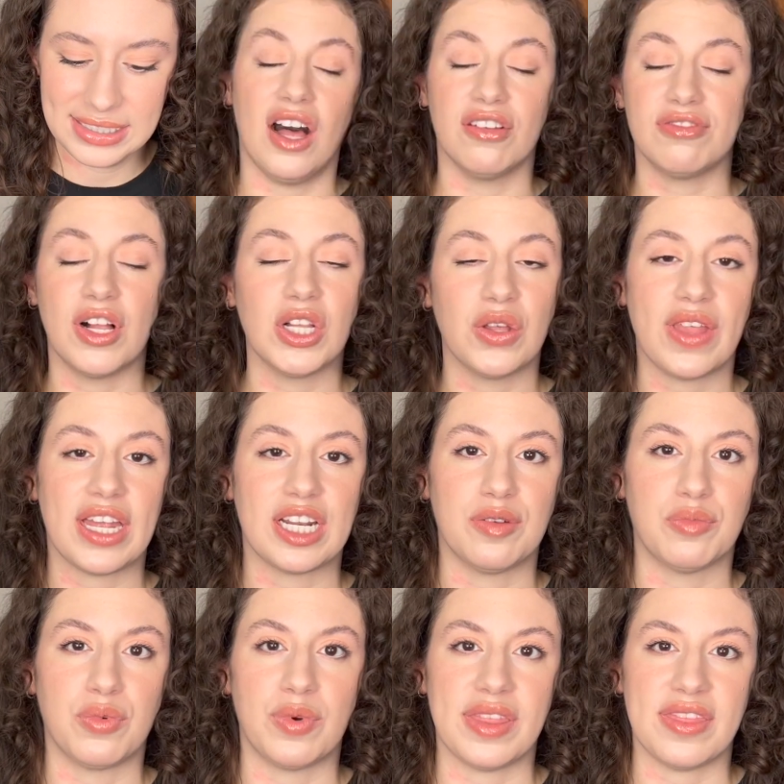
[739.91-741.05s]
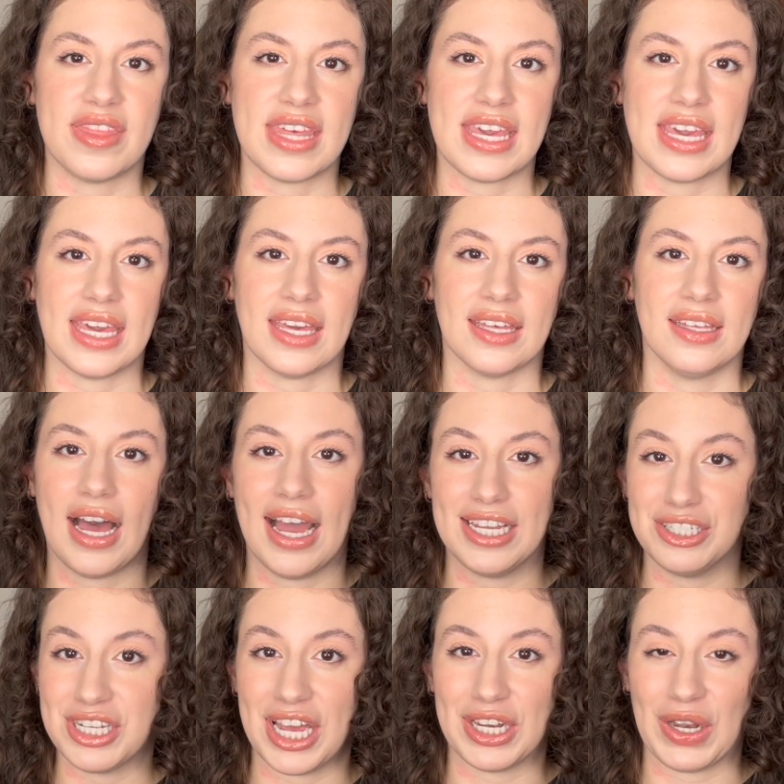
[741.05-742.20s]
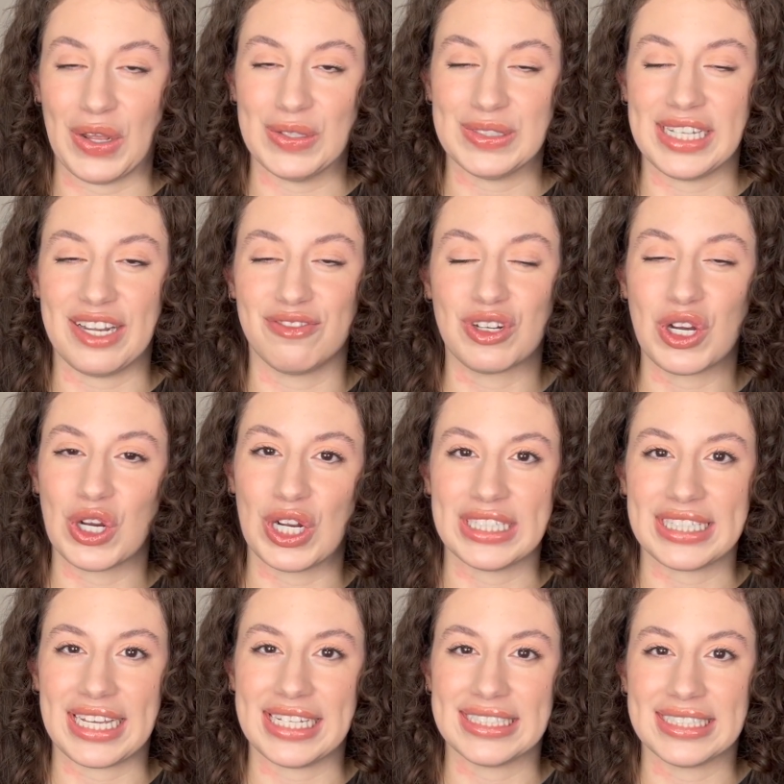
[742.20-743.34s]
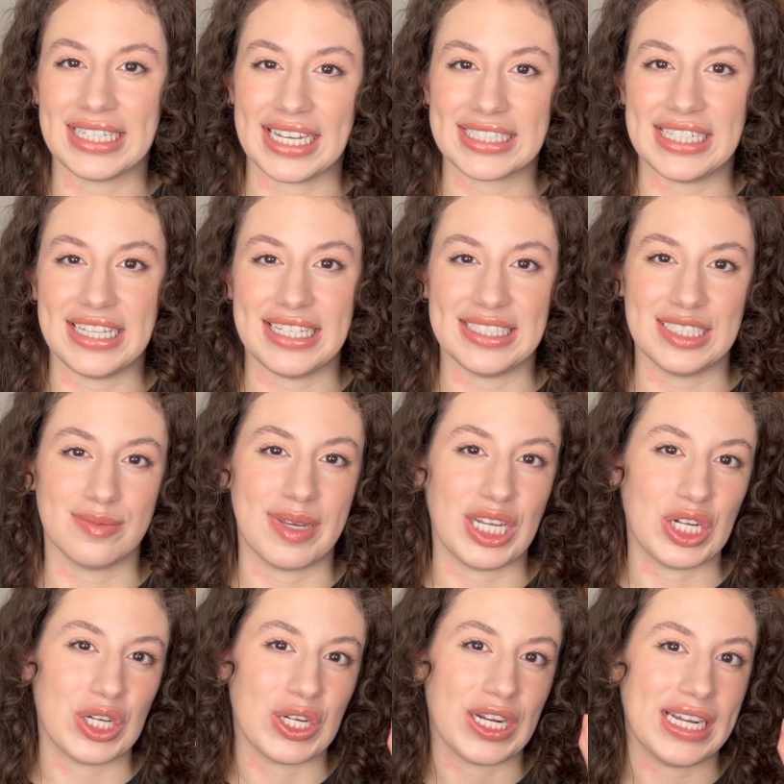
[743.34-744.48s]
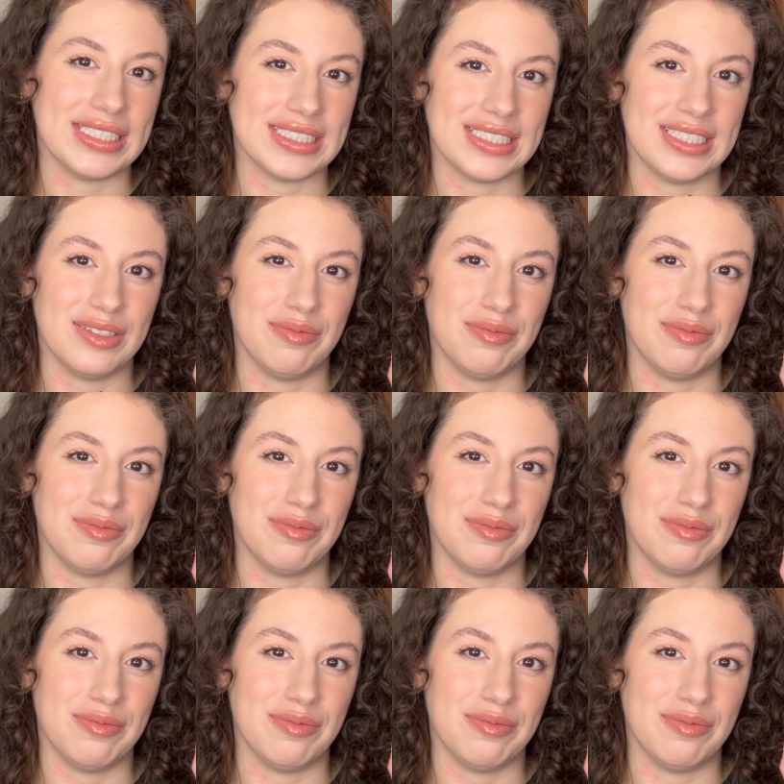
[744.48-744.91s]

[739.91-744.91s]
follow that up with the eyeshadows that I've currently selected. This is my current